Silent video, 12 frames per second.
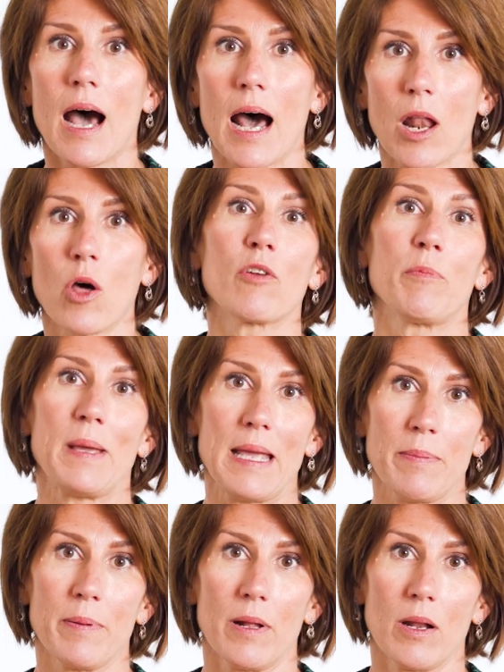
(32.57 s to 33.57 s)
a lot of
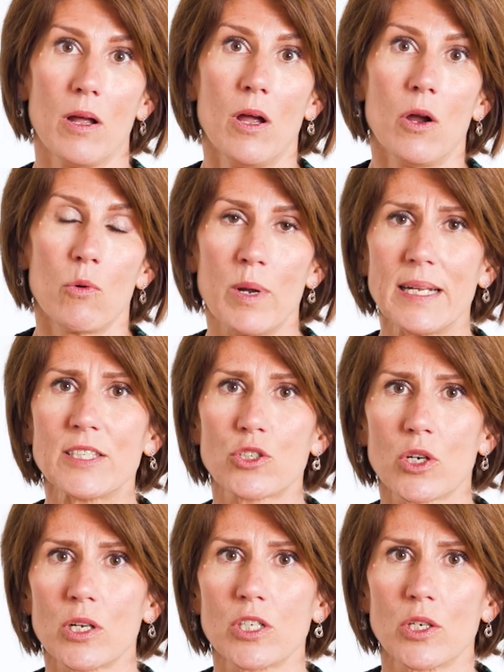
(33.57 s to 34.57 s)
people really
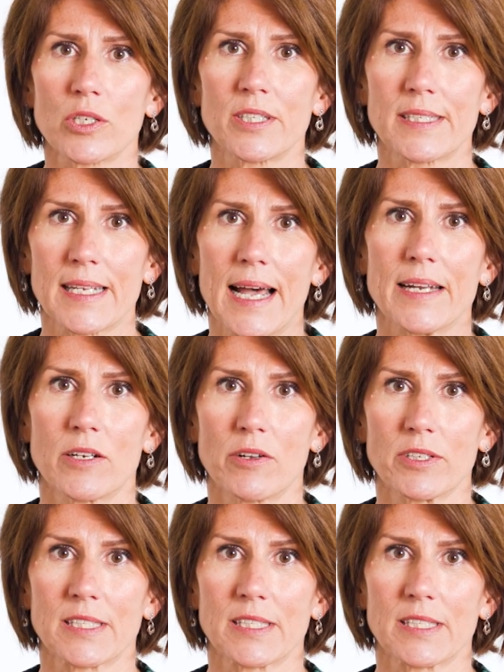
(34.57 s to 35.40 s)
struggle to understand